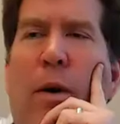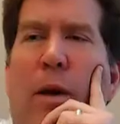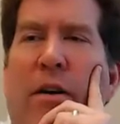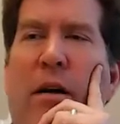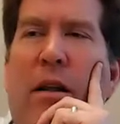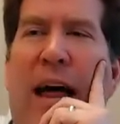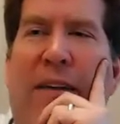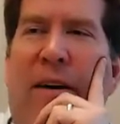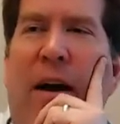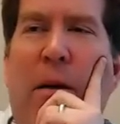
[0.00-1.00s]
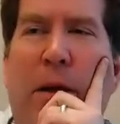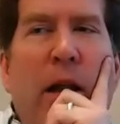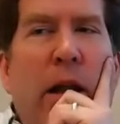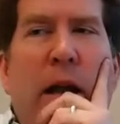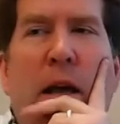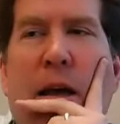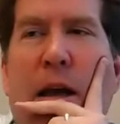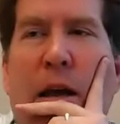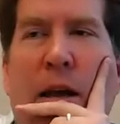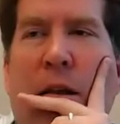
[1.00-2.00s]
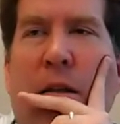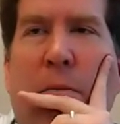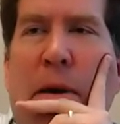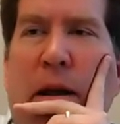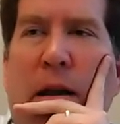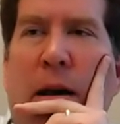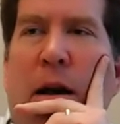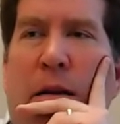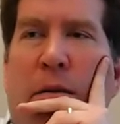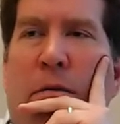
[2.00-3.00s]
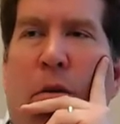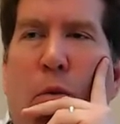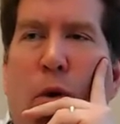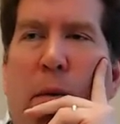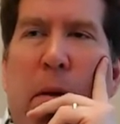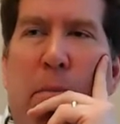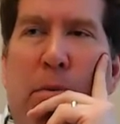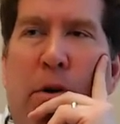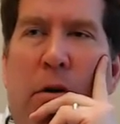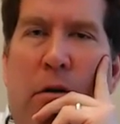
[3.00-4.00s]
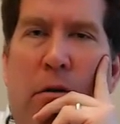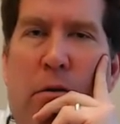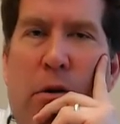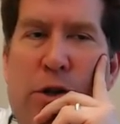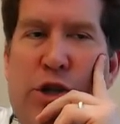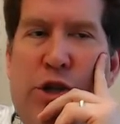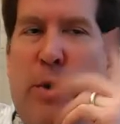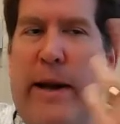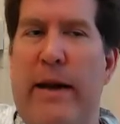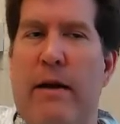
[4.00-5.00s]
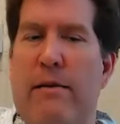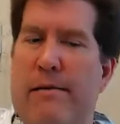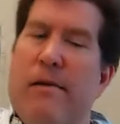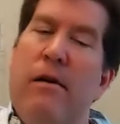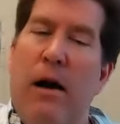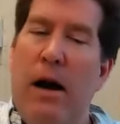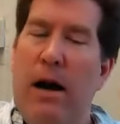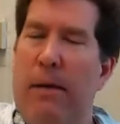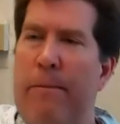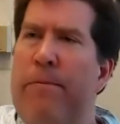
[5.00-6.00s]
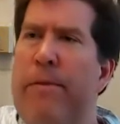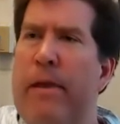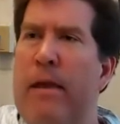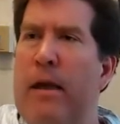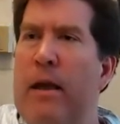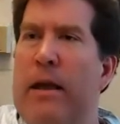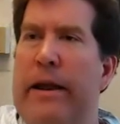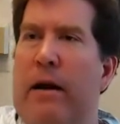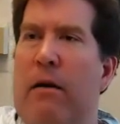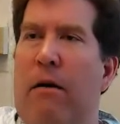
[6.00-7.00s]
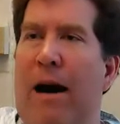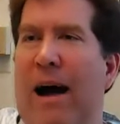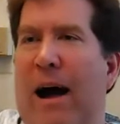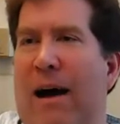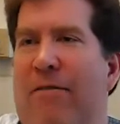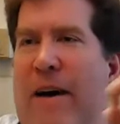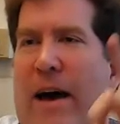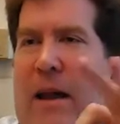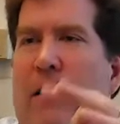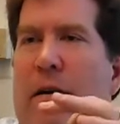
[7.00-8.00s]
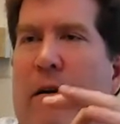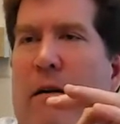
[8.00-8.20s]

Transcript: have a lot of variability in it depending on what people are doing. You know, I've had